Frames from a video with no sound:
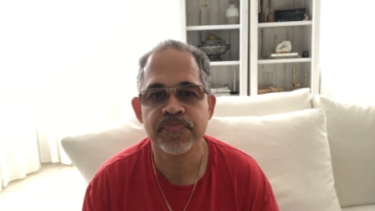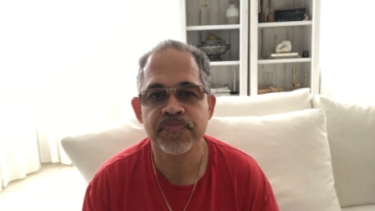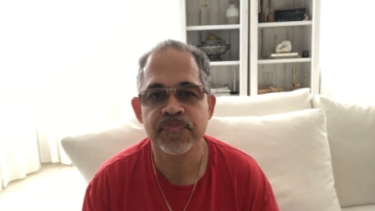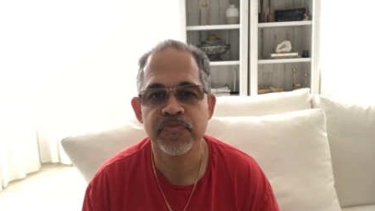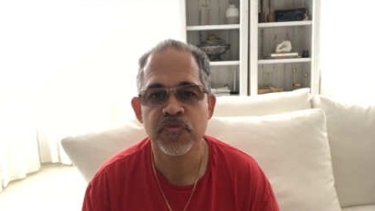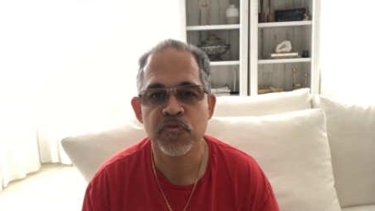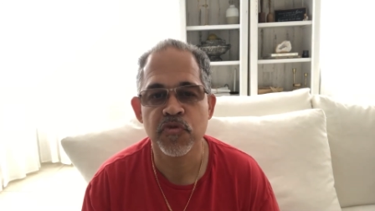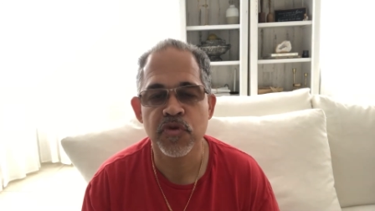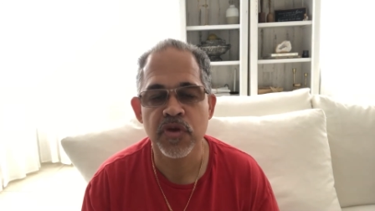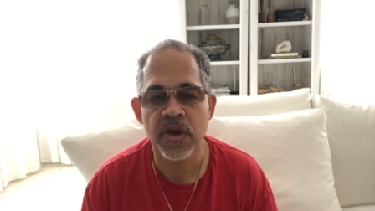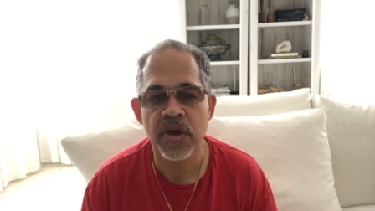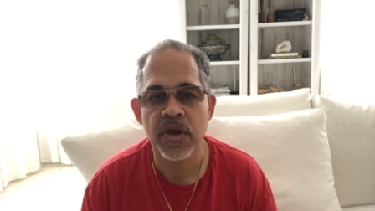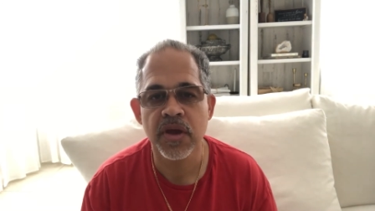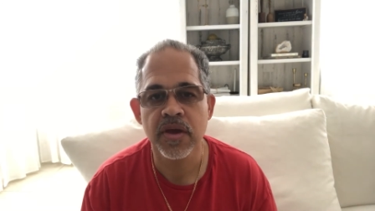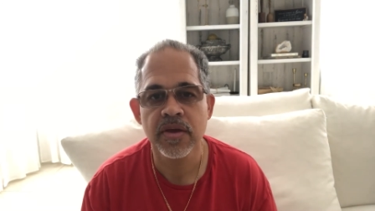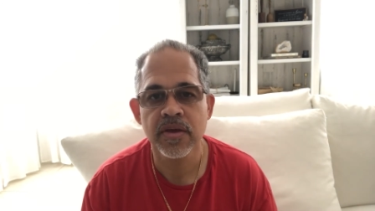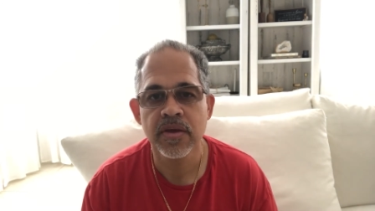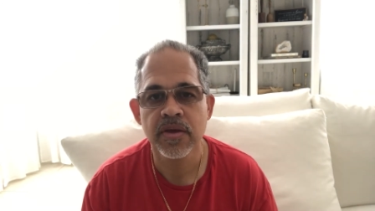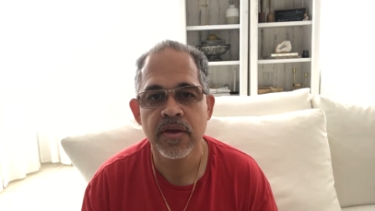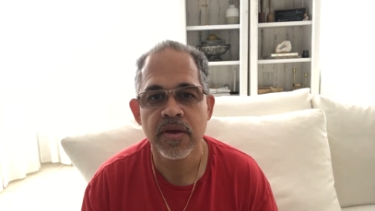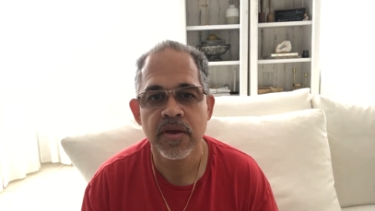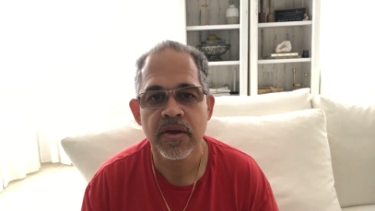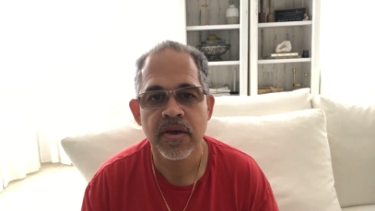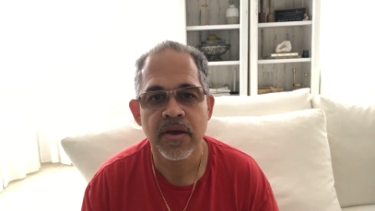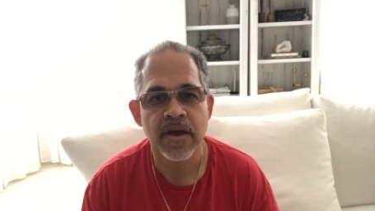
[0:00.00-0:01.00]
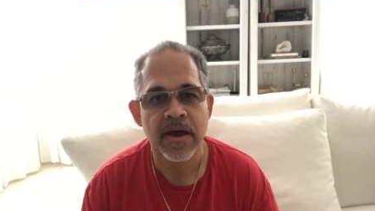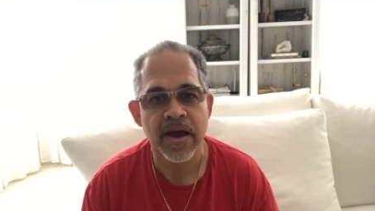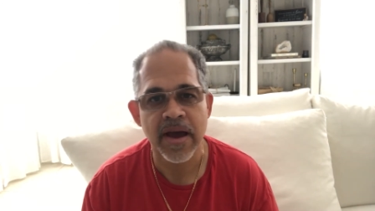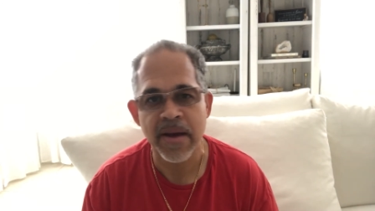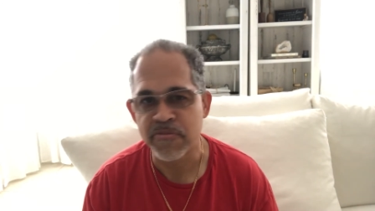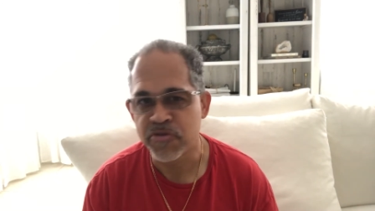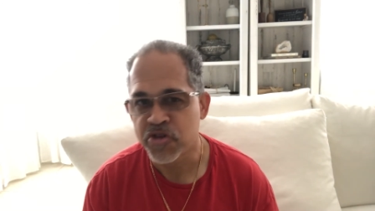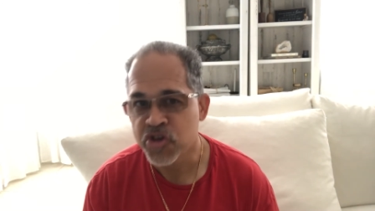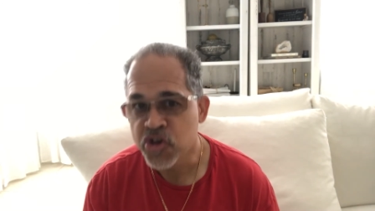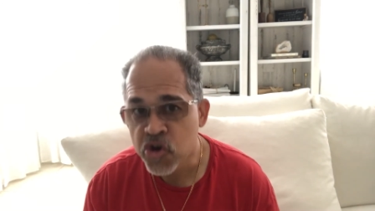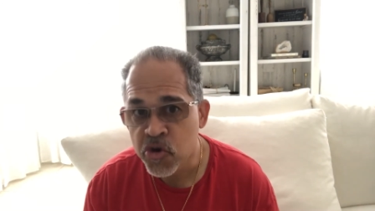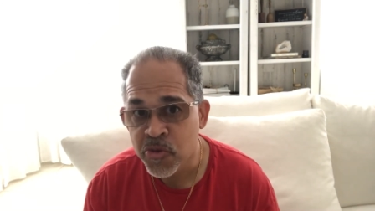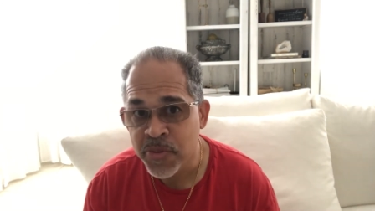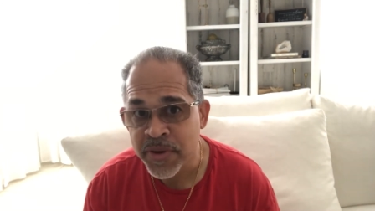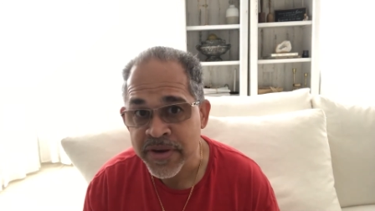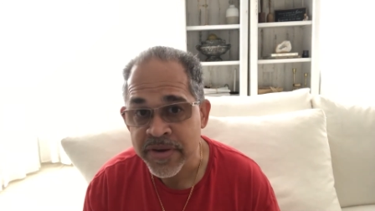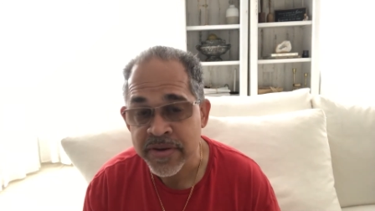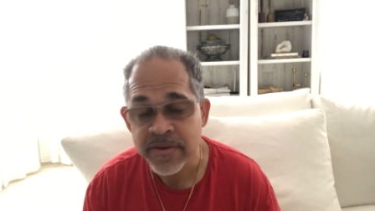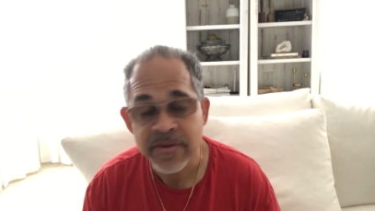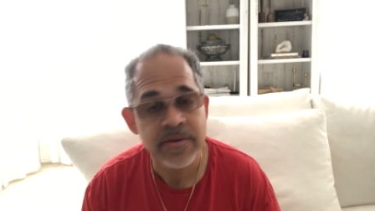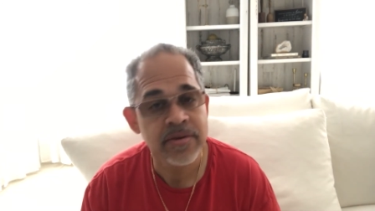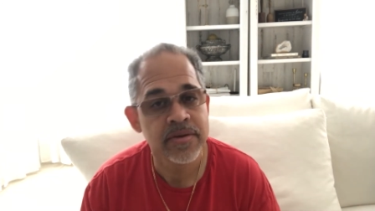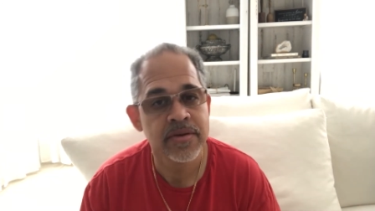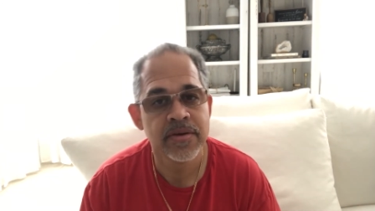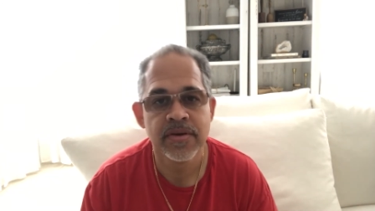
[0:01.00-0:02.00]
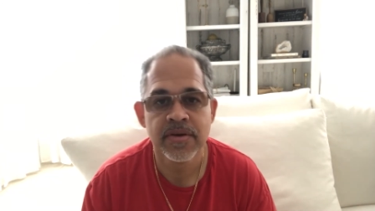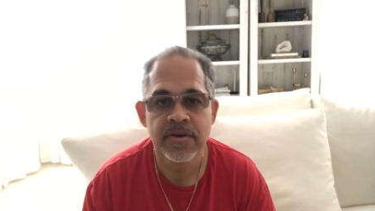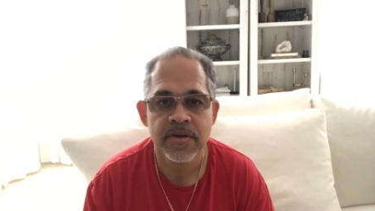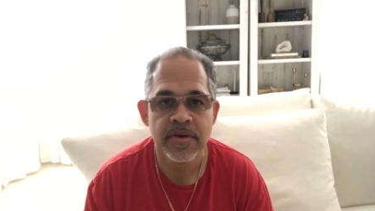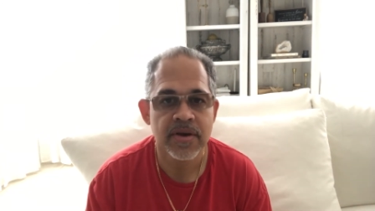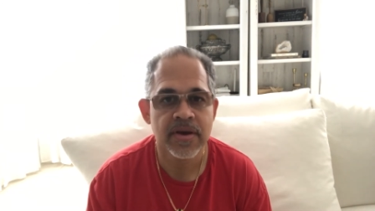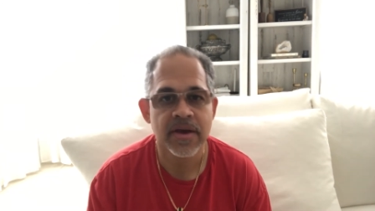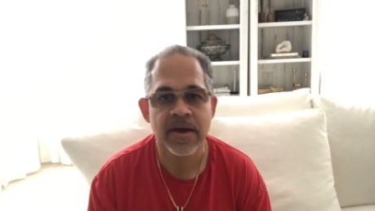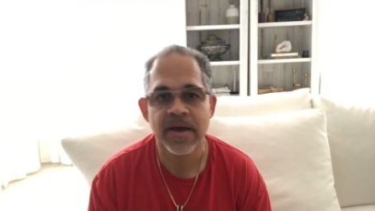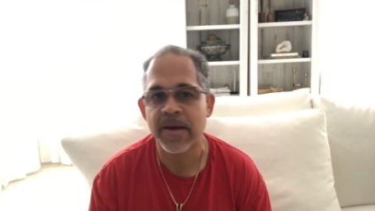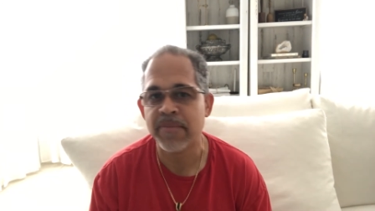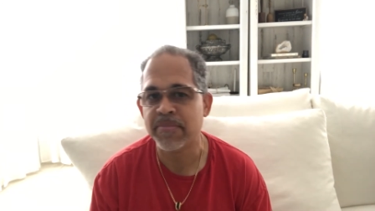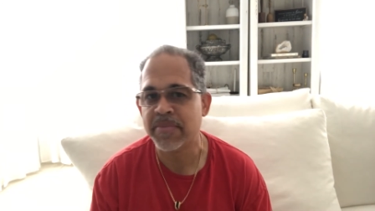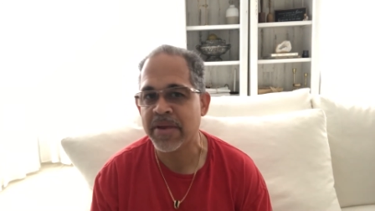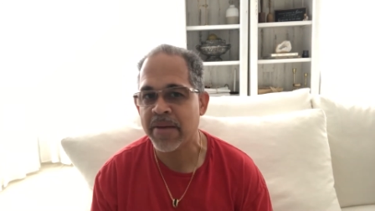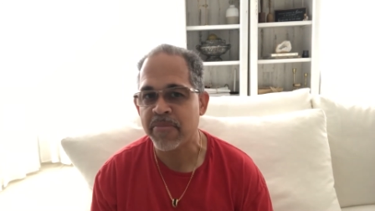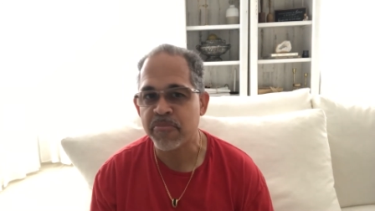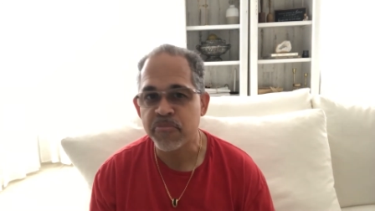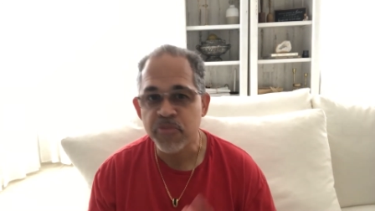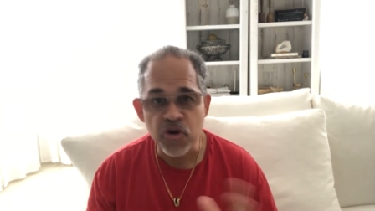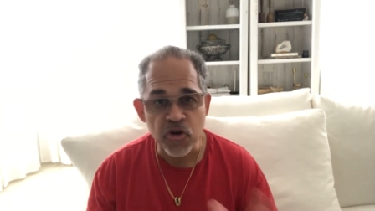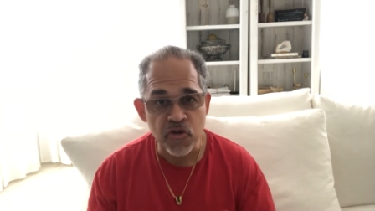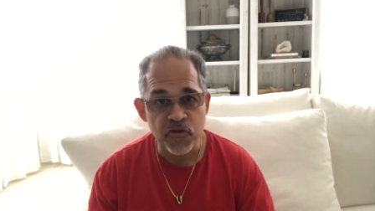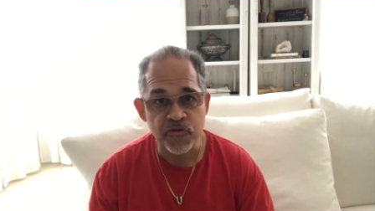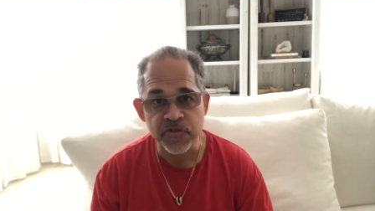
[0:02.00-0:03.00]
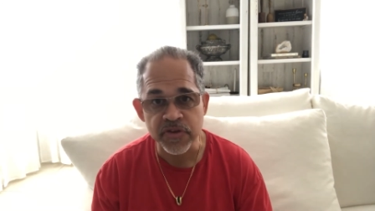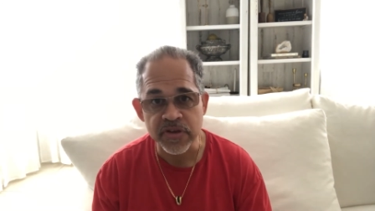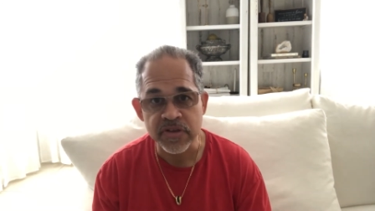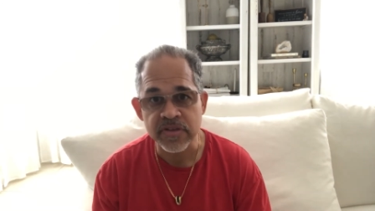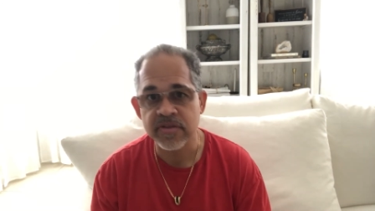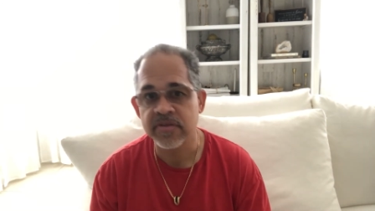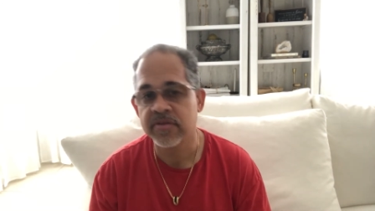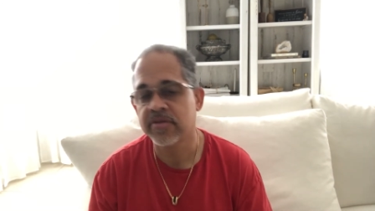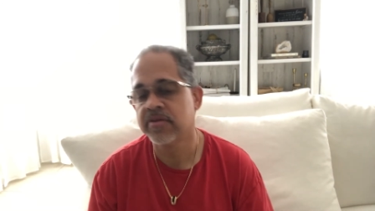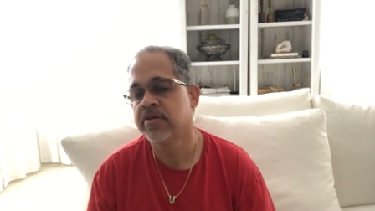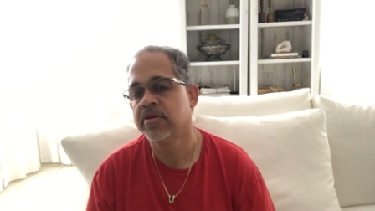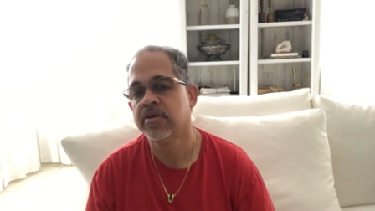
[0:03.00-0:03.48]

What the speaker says: Okay? I'm human. I'm not perfect.